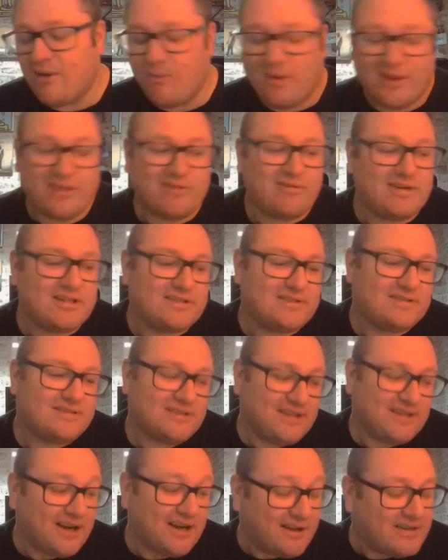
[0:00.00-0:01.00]
whether it's
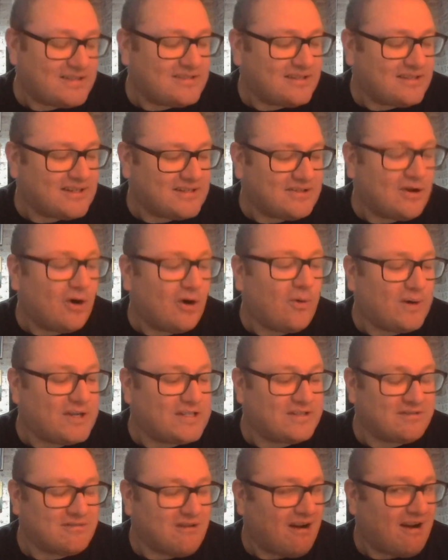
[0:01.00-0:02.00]
not
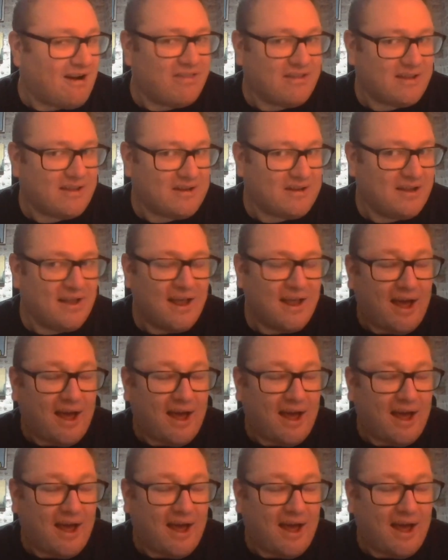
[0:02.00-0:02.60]
always the right thing.